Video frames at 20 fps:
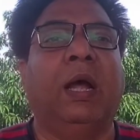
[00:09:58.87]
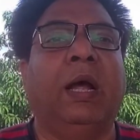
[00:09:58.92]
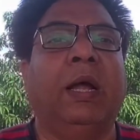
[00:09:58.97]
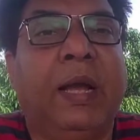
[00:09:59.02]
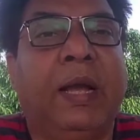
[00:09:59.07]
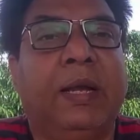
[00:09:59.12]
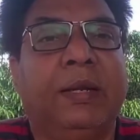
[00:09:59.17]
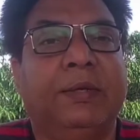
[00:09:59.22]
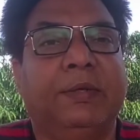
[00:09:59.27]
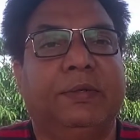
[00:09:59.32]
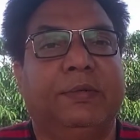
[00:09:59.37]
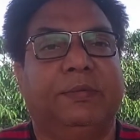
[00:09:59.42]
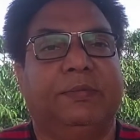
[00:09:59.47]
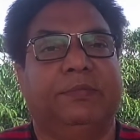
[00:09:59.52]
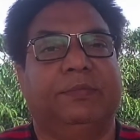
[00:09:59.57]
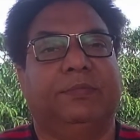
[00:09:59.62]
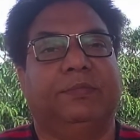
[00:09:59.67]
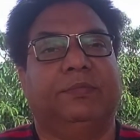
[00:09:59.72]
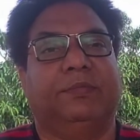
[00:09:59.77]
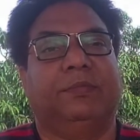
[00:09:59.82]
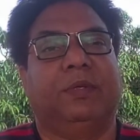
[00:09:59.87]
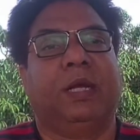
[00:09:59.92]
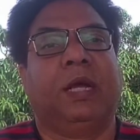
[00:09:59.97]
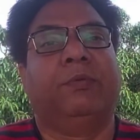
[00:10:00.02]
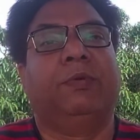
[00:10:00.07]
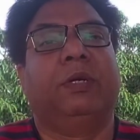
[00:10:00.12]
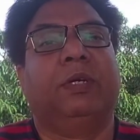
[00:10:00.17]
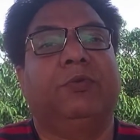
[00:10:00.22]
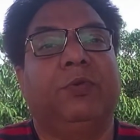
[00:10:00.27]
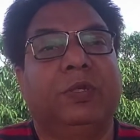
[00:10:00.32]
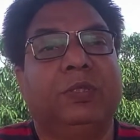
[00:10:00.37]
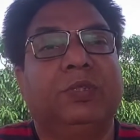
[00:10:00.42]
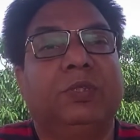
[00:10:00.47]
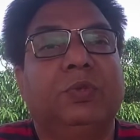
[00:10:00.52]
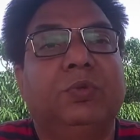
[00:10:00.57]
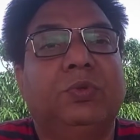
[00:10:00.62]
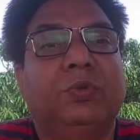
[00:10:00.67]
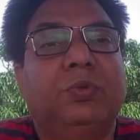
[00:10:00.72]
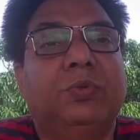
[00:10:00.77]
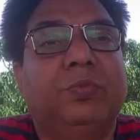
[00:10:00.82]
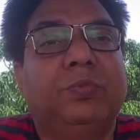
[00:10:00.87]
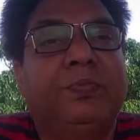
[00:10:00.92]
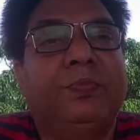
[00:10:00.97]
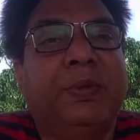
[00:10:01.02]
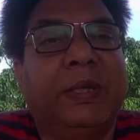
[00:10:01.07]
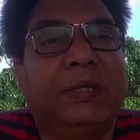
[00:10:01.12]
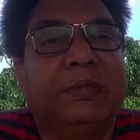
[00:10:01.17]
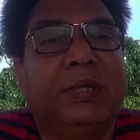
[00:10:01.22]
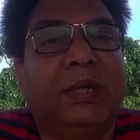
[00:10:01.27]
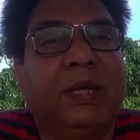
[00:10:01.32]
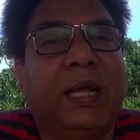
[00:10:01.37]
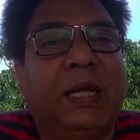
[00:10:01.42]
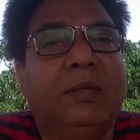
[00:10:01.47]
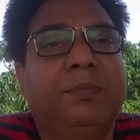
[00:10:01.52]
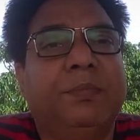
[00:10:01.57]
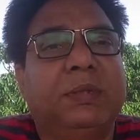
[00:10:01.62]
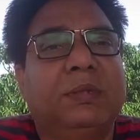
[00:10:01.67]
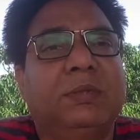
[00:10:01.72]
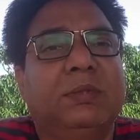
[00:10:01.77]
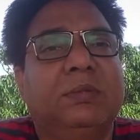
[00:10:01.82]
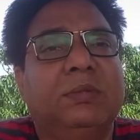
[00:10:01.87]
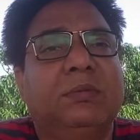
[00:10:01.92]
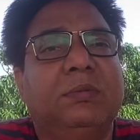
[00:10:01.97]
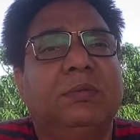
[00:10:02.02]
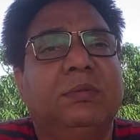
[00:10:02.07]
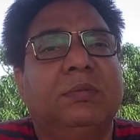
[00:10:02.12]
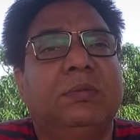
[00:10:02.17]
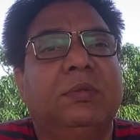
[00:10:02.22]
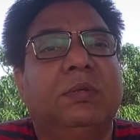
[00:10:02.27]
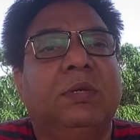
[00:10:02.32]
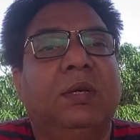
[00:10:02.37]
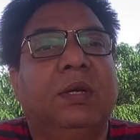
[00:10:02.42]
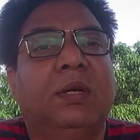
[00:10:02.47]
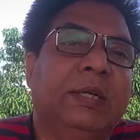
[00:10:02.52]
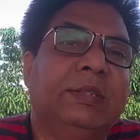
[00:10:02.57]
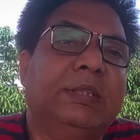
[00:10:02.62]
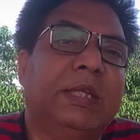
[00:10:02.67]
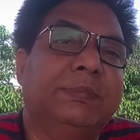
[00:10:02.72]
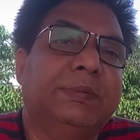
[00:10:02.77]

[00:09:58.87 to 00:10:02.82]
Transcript: And I will request you to press the like button and